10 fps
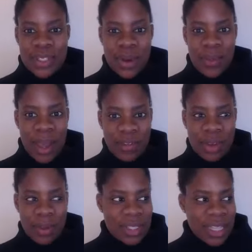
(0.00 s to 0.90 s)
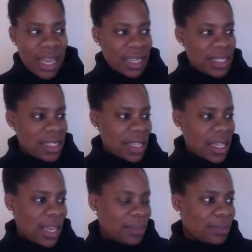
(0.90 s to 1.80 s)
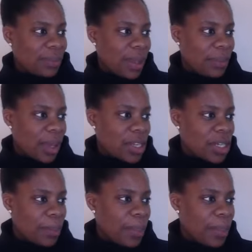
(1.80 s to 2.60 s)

Just going to wait a few more seconds and then I'm going to